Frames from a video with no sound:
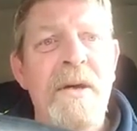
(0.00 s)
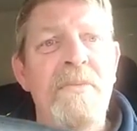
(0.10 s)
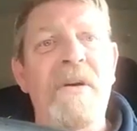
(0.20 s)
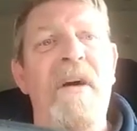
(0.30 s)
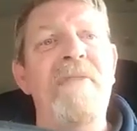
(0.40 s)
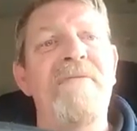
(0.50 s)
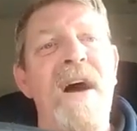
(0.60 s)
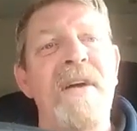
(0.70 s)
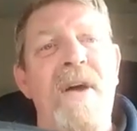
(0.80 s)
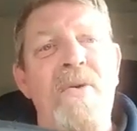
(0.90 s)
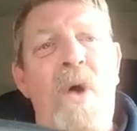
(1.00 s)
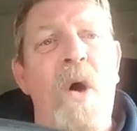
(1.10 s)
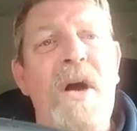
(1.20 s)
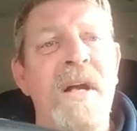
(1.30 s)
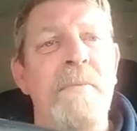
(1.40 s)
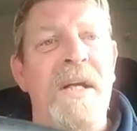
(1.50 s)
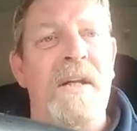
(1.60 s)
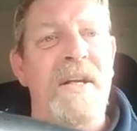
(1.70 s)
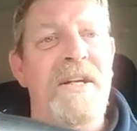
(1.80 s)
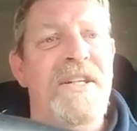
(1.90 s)
We live in a rock in the middle
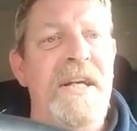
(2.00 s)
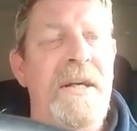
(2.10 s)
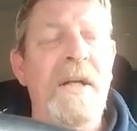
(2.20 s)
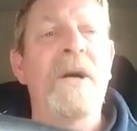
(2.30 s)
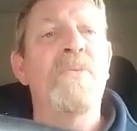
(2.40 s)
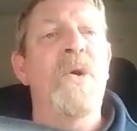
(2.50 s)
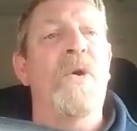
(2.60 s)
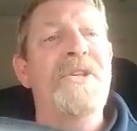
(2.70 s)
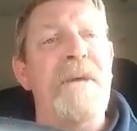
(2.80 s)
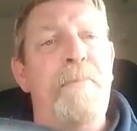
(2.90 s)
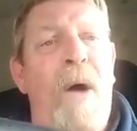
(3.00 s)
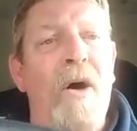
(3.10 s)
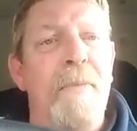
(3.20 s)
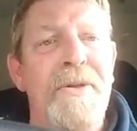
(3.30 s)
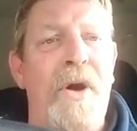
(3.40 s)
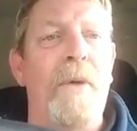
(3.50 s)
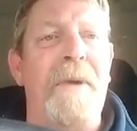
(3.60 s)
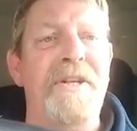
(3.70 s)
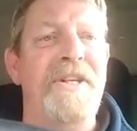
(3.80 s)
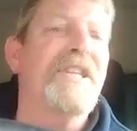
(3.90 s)
of the sea. We only to pull up the
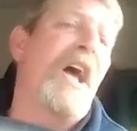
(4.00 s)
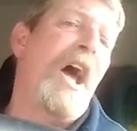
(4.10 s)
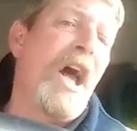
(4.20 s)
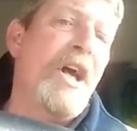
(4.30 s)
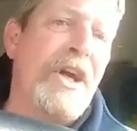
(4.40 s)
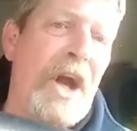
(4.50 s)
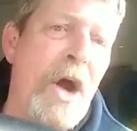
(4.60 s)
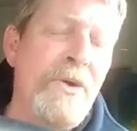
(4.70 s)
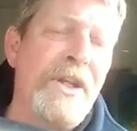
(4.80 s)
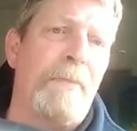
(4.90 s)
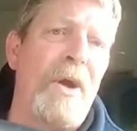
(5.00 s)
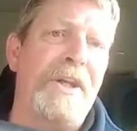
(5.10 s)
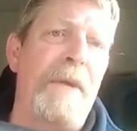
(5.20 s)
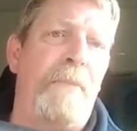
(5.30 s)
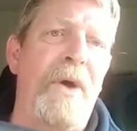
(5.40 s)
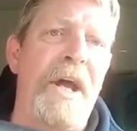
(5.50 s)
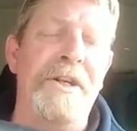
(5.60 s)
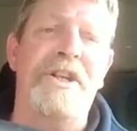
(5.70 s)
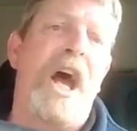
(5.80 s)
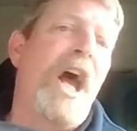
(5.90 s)
drawbridges, ground the bloody
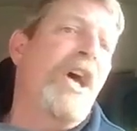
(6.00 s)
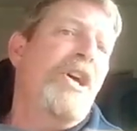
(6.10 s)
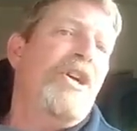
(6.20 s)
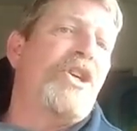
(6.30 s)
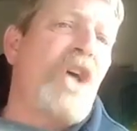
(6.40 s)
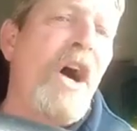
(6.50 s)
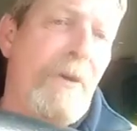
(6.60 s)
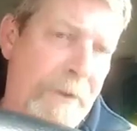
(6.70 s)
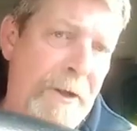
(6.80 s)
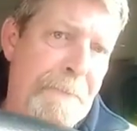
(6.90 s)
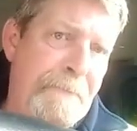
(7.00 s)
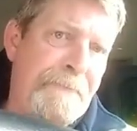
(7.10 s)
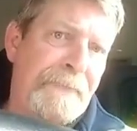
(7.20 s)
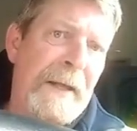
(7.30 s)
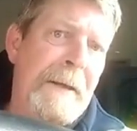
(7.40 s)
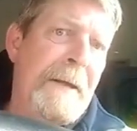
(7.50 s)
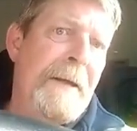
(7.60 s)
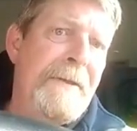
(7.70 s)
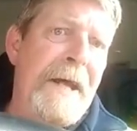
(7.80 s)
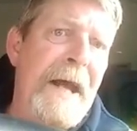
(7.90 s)
planes, shut
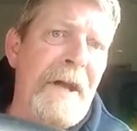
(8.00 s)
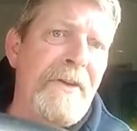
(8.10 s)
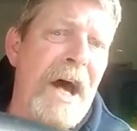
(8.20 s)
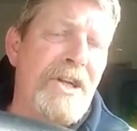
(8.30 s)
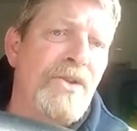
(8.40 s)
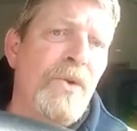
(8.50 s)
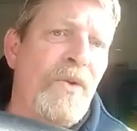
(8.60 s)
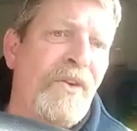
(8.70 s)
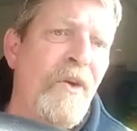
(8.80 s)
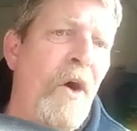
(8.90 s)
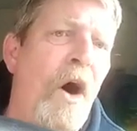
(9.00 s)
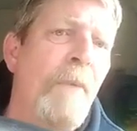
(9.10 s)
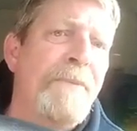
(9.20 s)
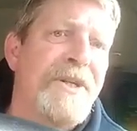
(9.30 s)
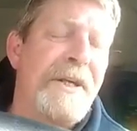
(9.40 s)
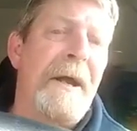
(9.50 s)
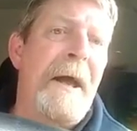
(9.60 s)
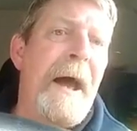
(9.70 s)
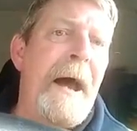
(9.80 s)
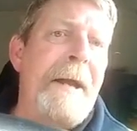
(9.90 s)
the international through hubs,
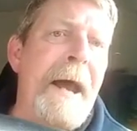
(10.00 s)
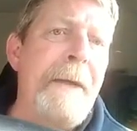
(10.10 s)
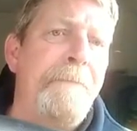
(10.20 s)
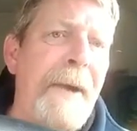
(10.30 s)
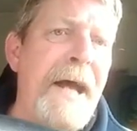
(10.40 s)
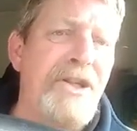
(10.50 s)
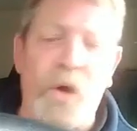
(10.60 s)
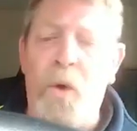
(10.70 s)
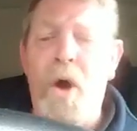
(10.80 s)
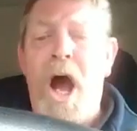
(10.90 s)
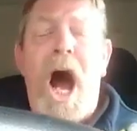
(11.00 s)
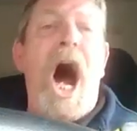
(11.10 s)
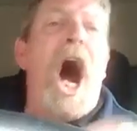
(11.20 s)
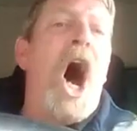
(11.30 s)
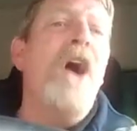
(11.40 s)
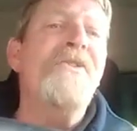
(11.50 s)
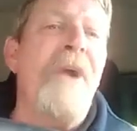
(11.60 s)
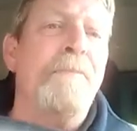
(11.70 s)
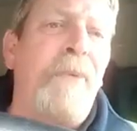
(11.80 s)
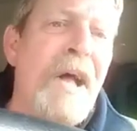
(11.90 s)
and hey presto,
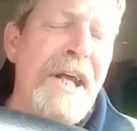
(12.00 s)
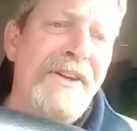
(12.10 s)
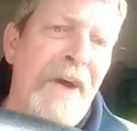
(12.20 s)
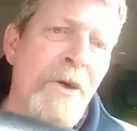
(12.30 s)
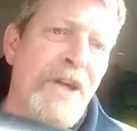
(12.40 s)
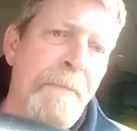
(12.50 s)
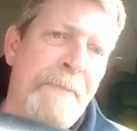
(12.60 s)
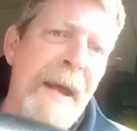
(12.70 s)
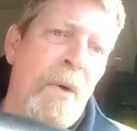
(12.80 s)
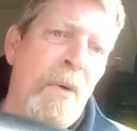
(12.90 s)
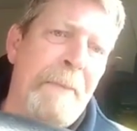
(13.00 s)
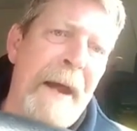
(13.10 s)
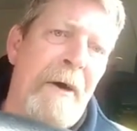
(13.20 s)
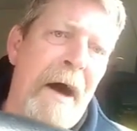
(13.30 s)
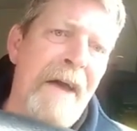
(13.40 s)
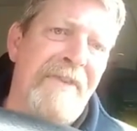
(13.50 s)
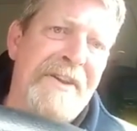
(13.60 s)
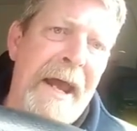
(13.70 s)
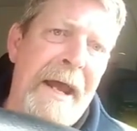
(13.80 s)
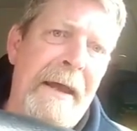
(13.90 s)
100 bloody thousand people would be alive a
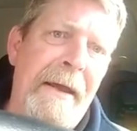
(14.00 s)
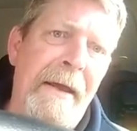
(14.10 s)
day.